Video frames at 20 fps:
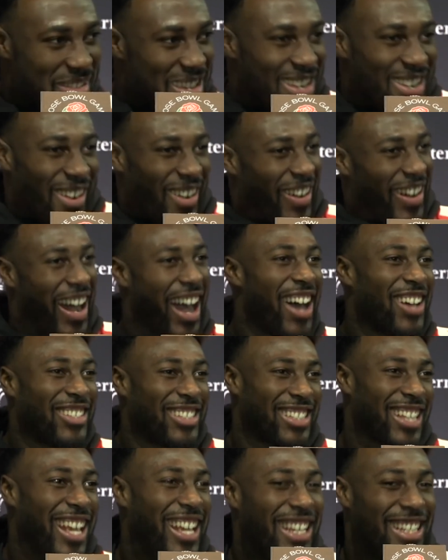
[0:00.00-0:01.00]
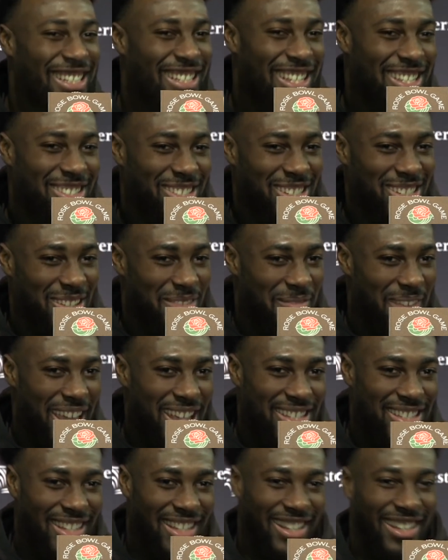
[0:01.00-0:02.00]
You know, Ohio State is just
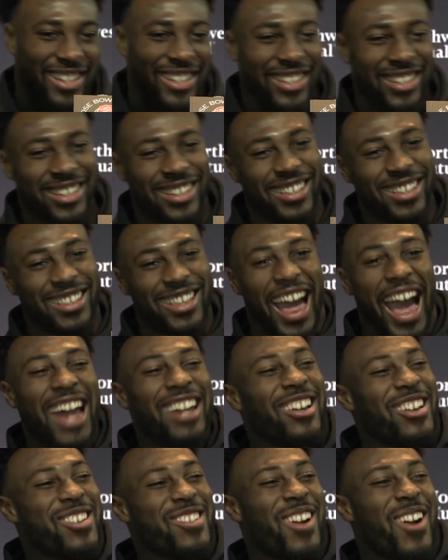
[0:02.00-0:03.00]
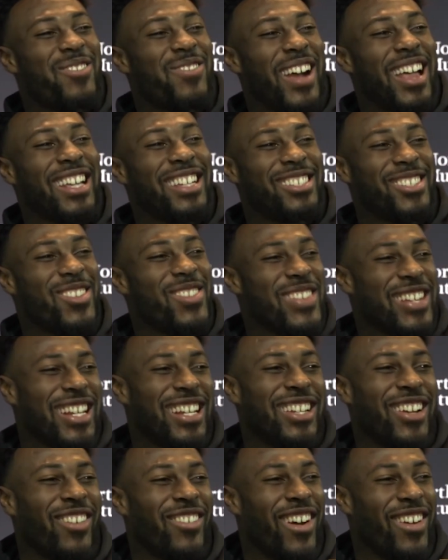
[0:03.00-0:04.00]
amazing. I know you are probably zooming
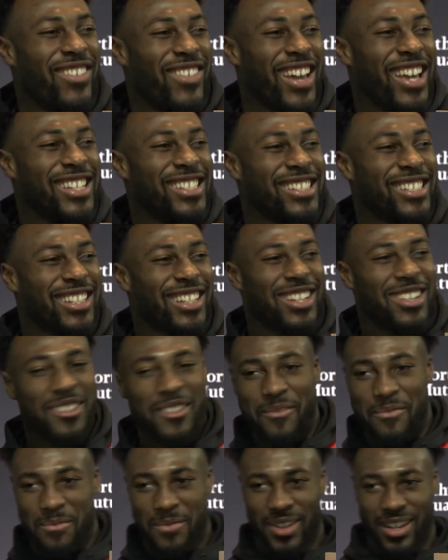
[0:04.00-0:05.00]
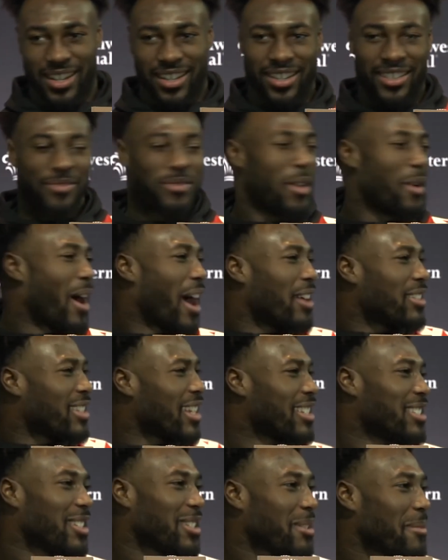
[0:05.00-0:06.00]
in on my face, but Ohio
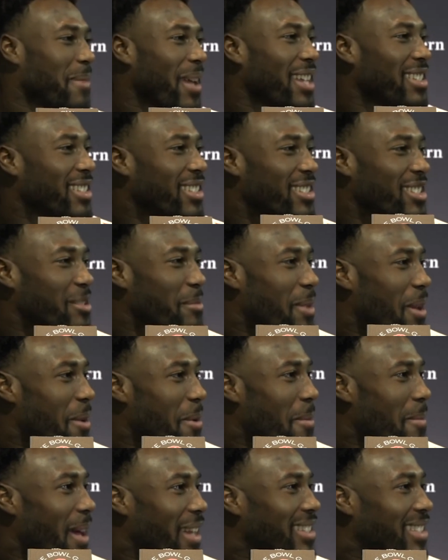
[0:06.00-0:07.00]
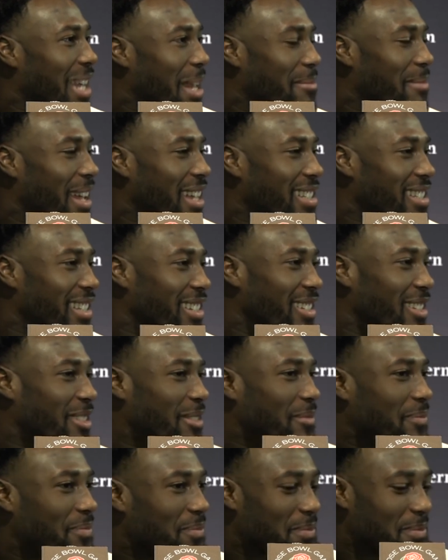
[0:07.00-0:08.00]
State is just amazing, just being with my teammates and
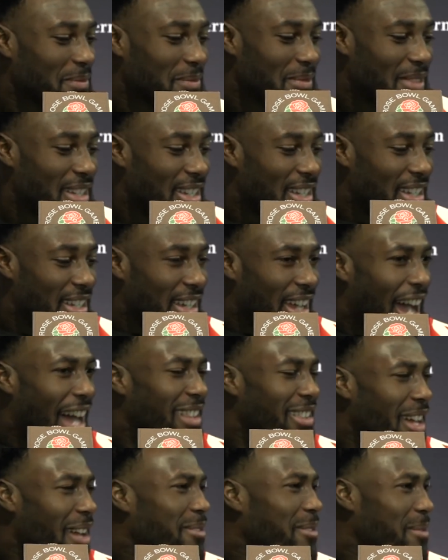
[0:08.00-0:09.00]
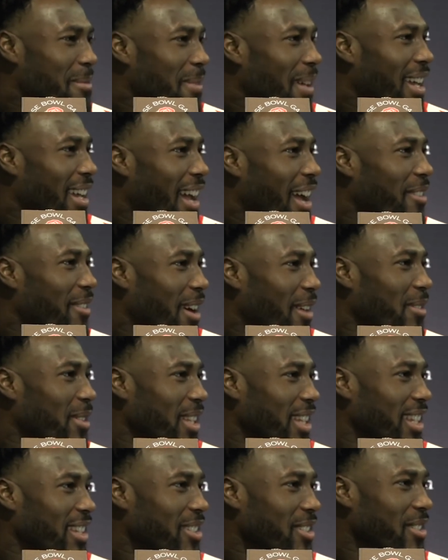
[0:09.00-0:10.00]
I love them, man. I
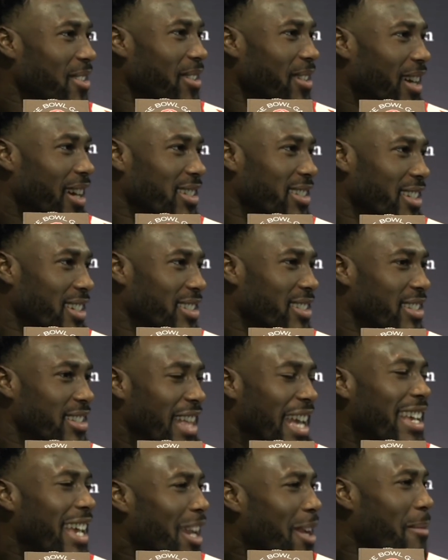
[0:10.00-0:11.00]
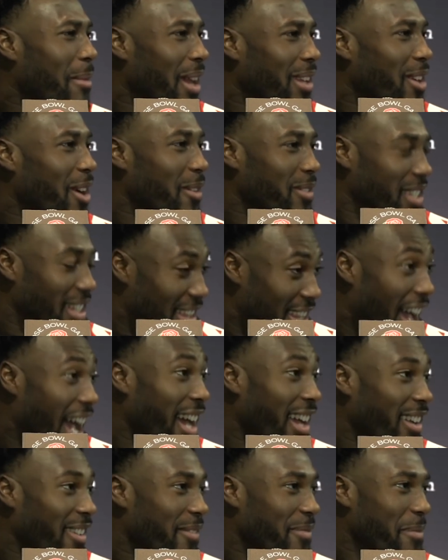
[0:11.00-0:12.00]
really do. They get on my nerves a
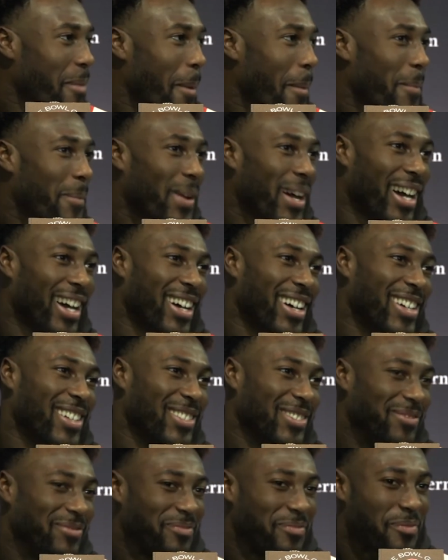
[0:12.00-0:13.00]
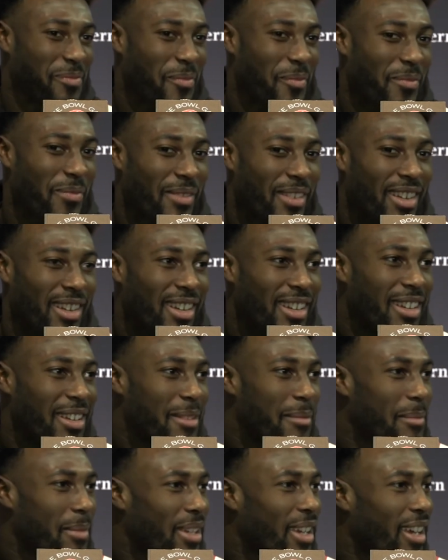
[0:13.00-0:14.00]
lot, but
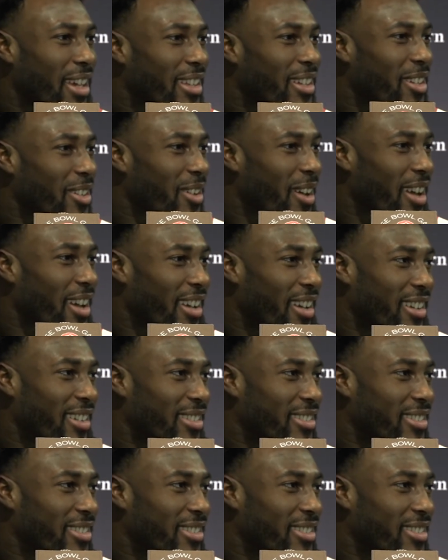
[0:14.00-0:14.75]
yeah, they're great.